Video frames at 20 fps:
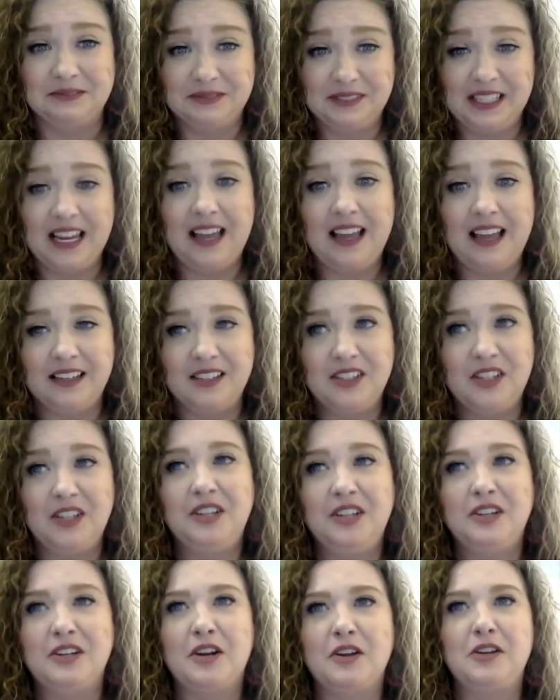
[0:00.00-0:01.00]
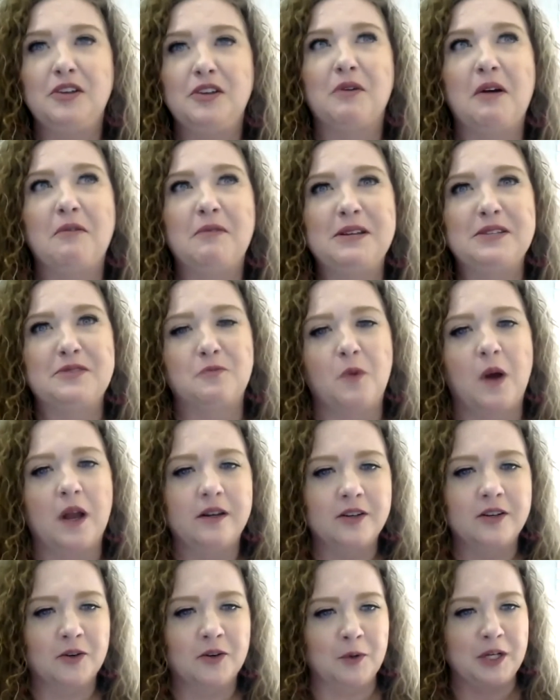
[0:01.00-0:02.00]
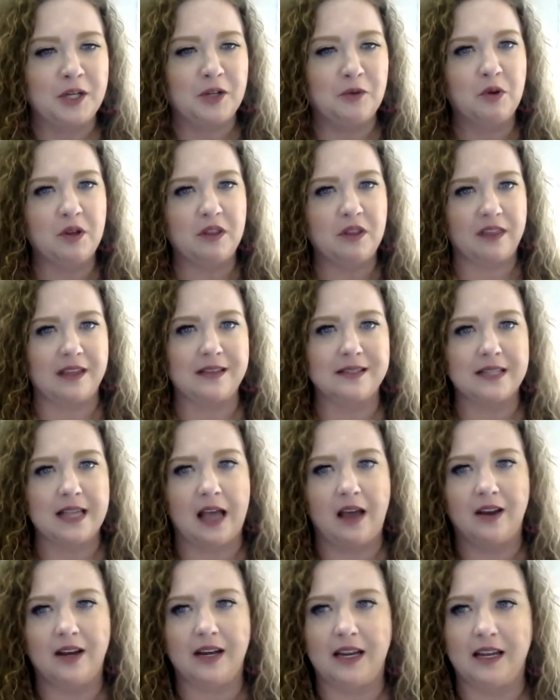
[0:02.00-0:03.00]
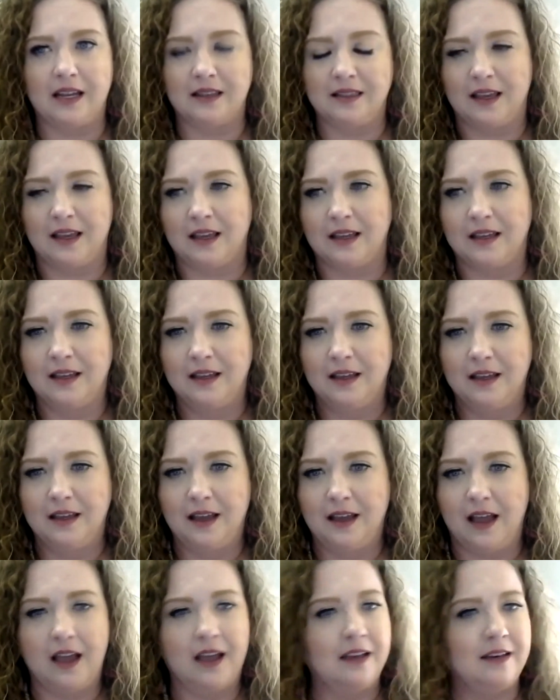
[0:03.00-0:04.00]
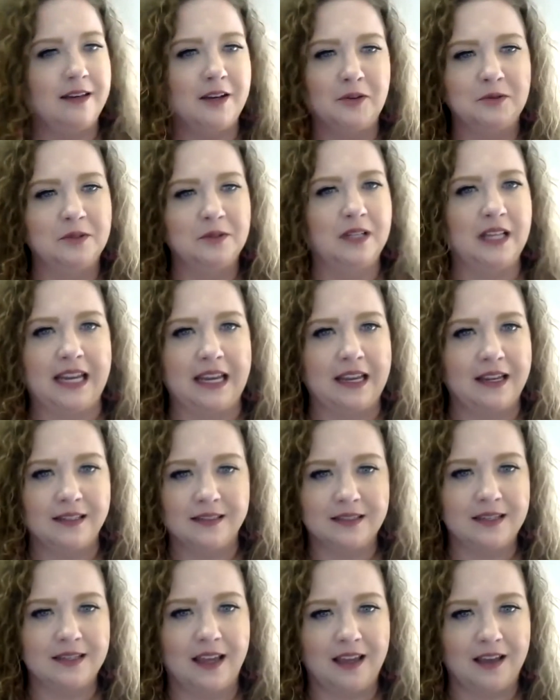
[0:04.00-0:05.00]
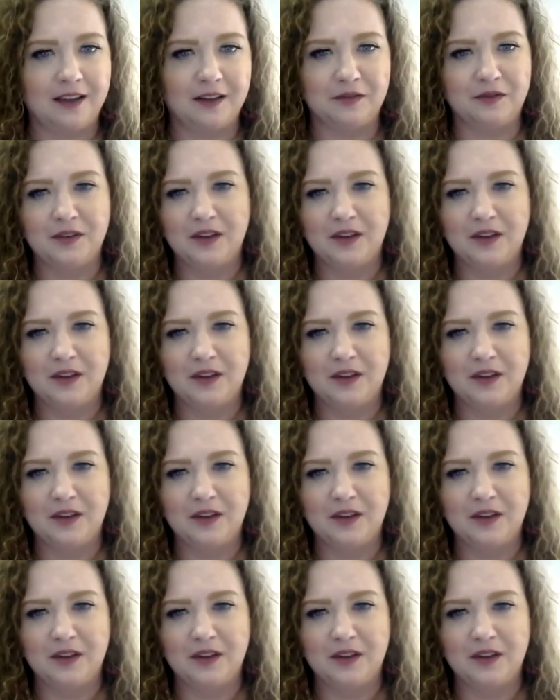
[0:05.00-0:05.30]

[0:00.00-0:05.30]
And you always wonder when you put things out in the unknown land of